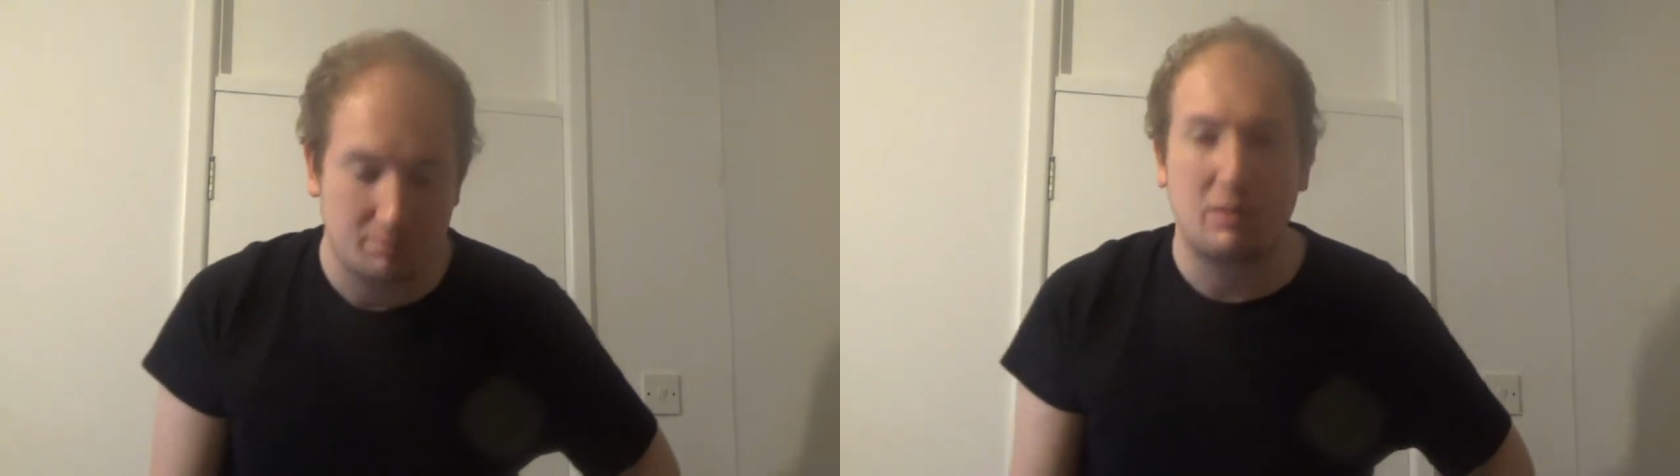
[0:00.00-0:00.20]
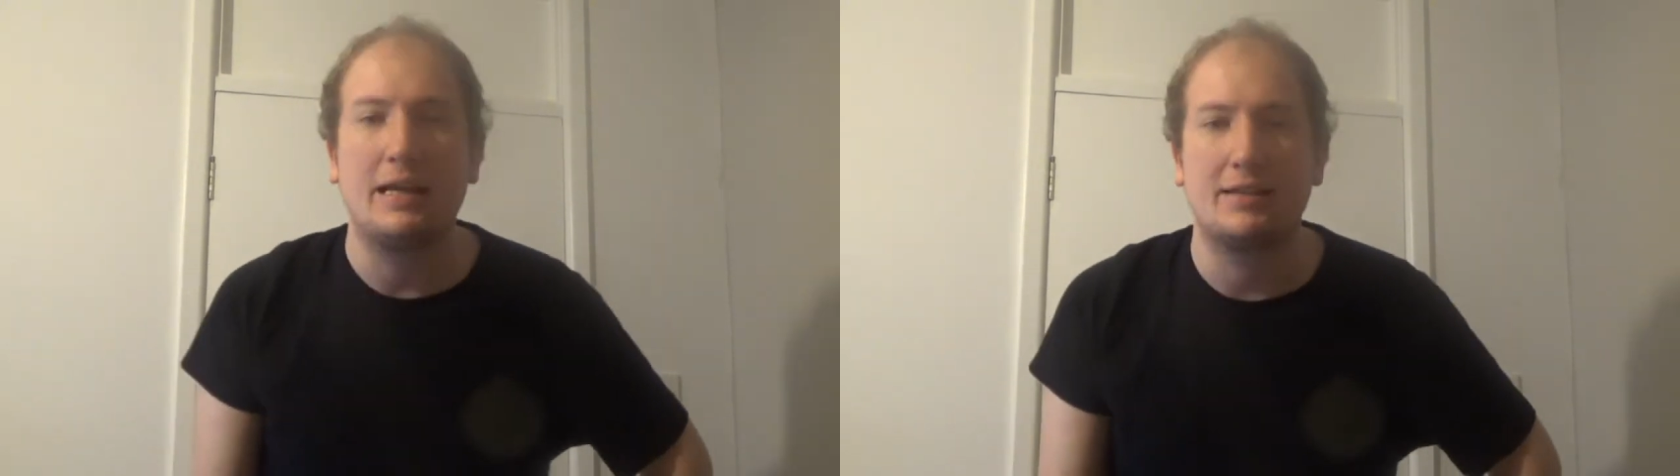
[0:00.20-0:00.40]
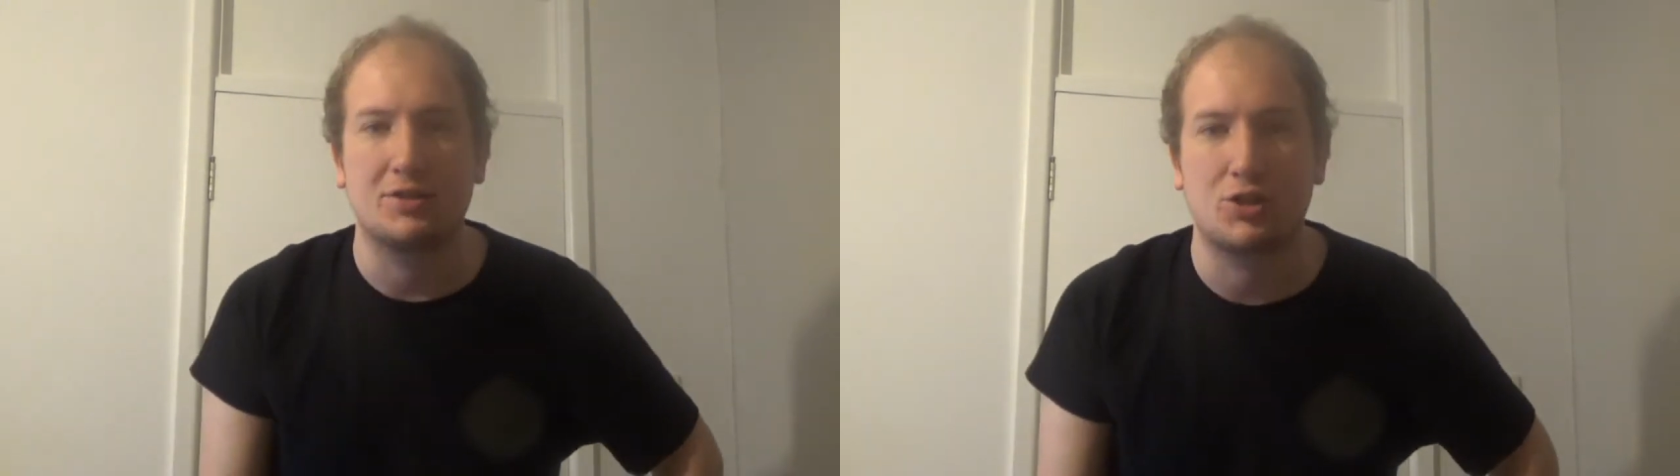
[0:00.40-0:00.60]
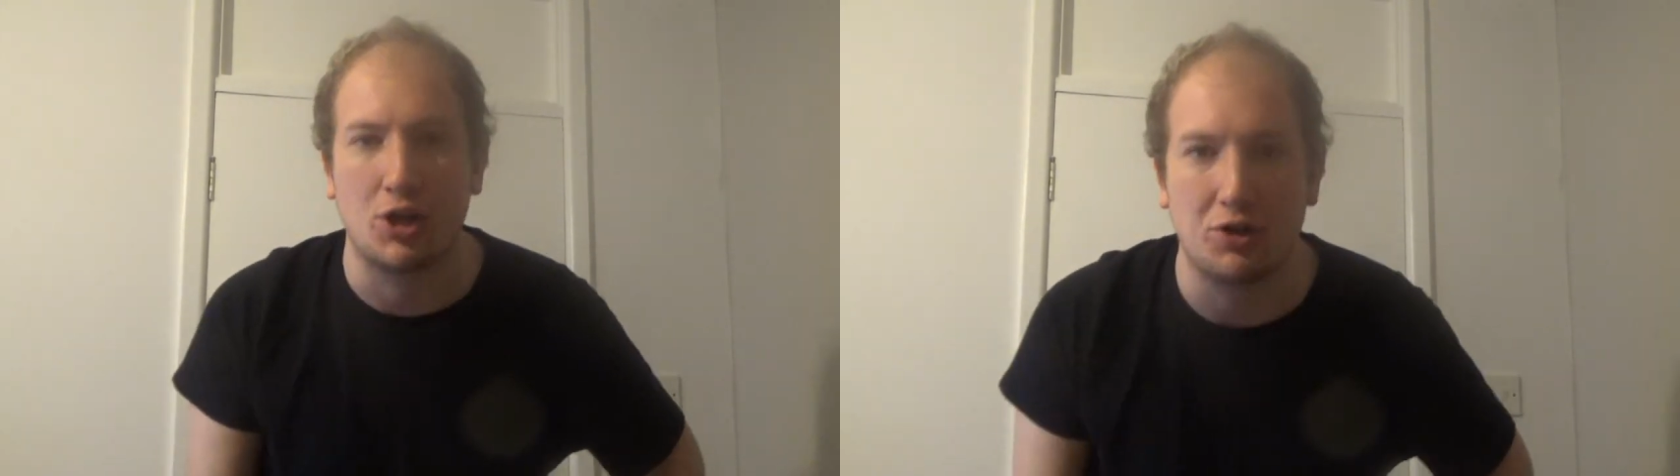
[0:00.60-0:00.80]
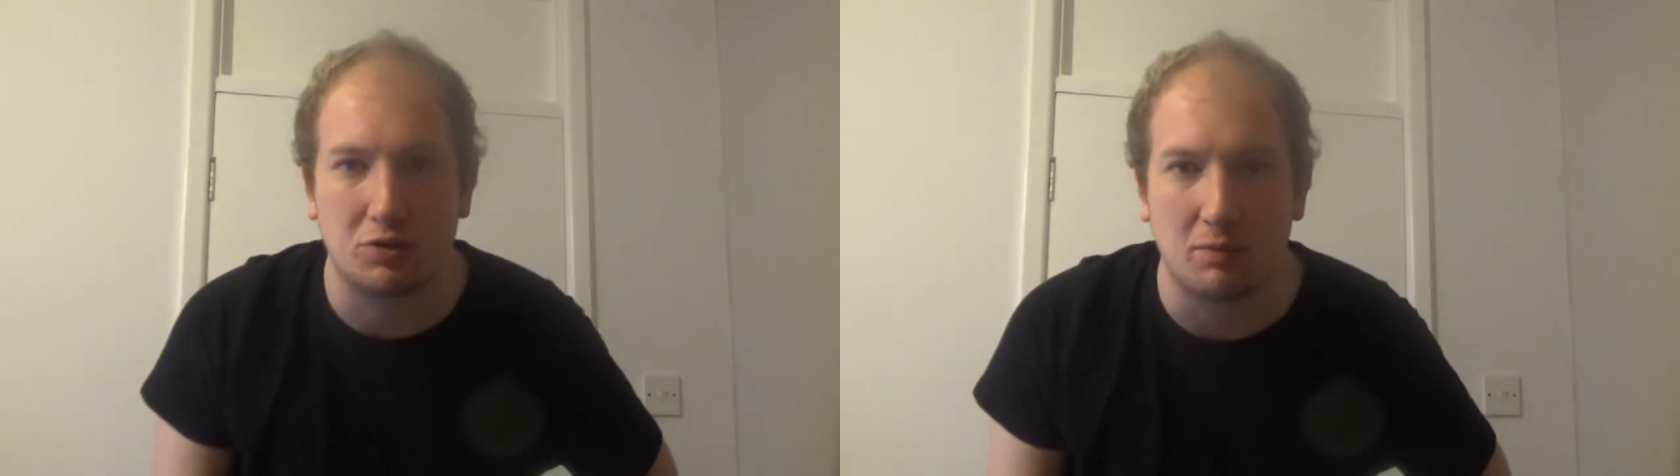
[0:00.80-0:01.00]
please
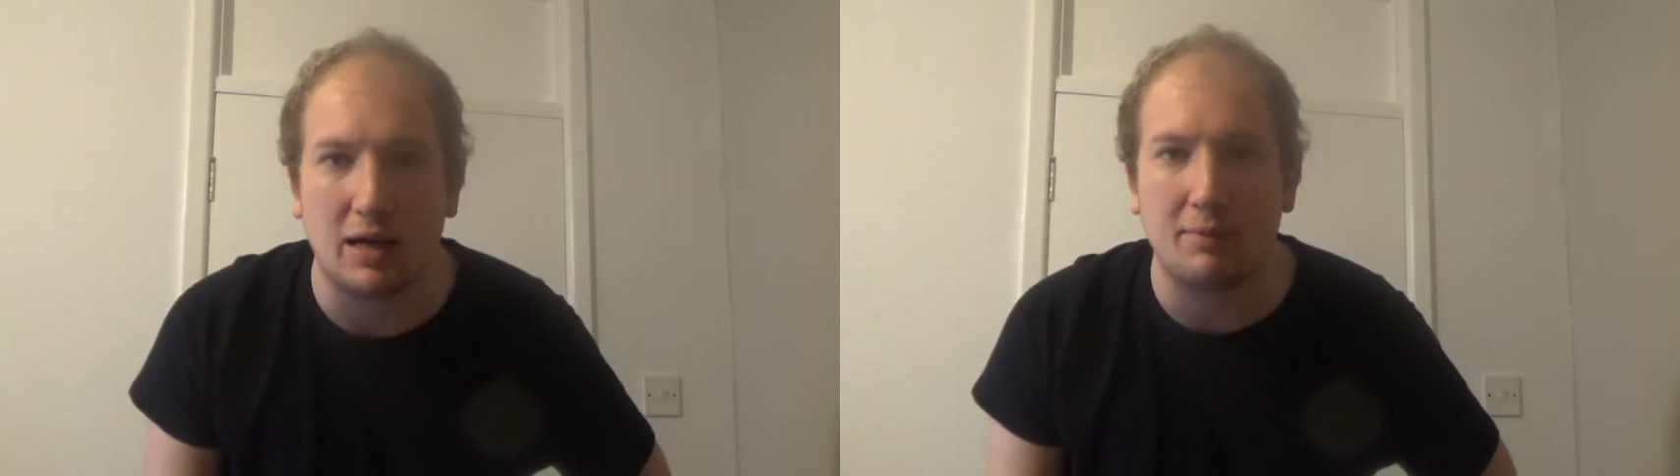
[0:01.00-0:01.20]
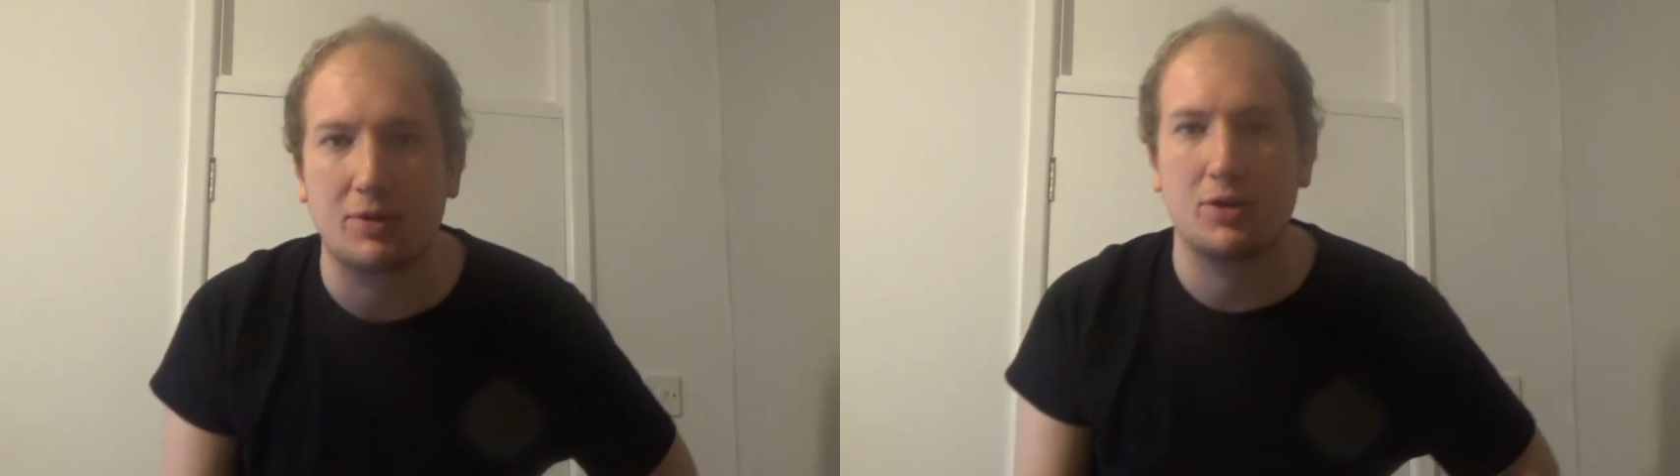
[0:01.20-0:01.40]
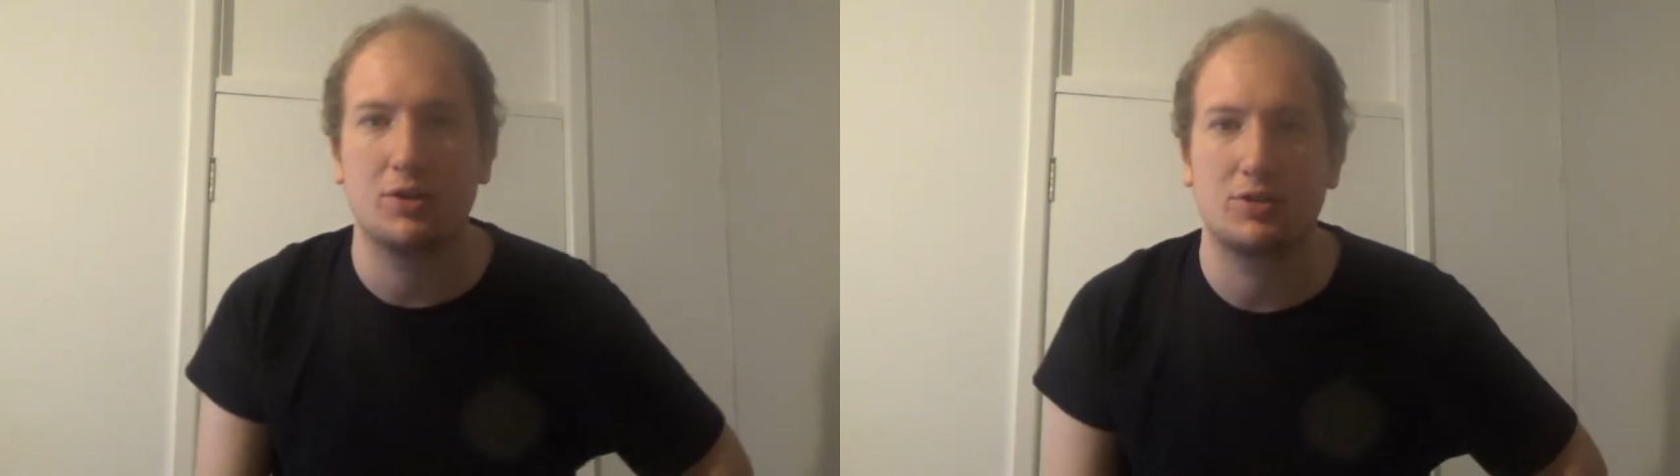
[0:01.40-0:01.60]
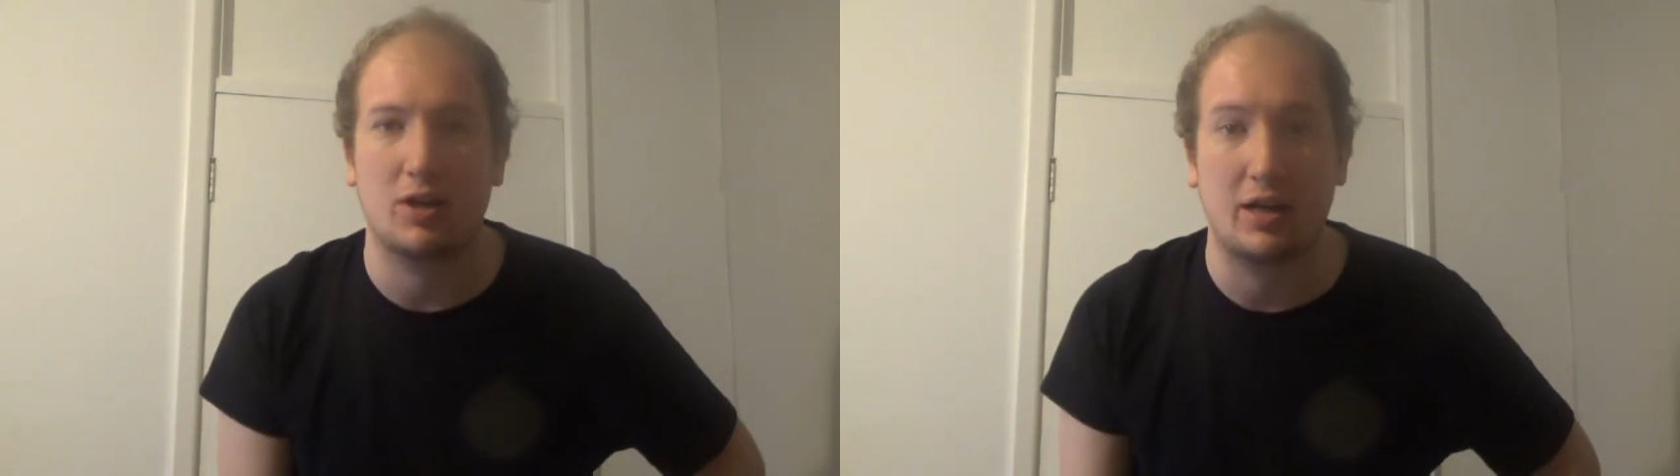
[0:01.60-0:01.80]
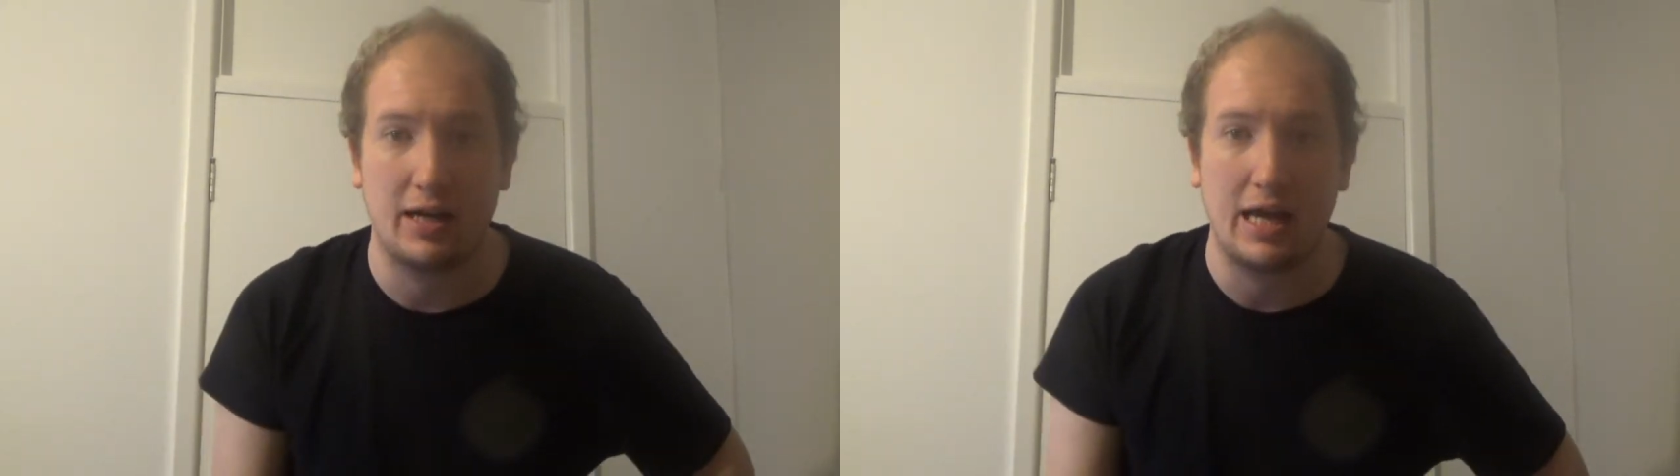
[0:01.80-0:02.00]
excuse me because I can